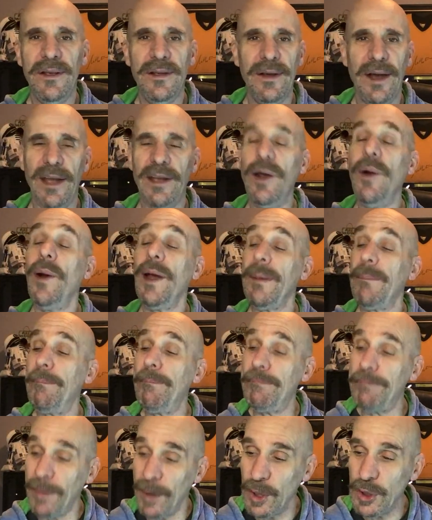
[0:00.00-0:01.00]
I know a
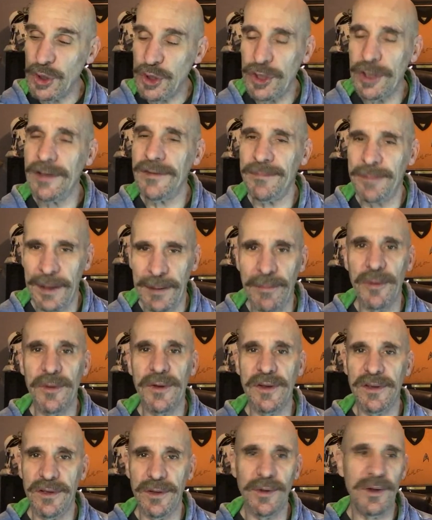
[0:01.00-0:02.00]
bunch of people
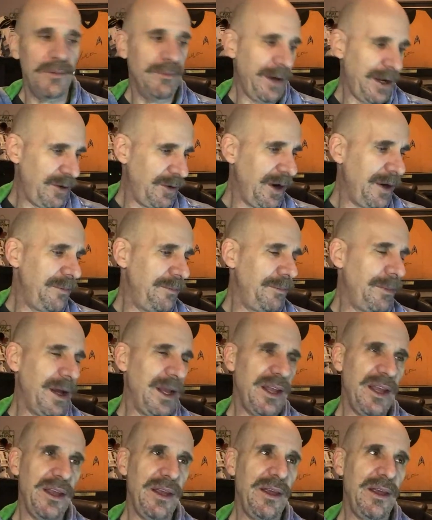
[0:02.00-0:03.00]
that do it. My grand,
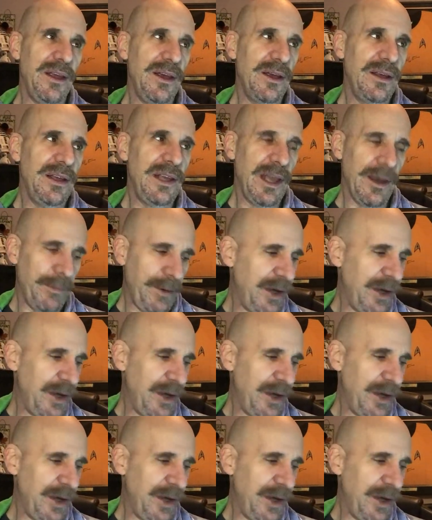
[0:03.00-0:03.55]
my yeah, my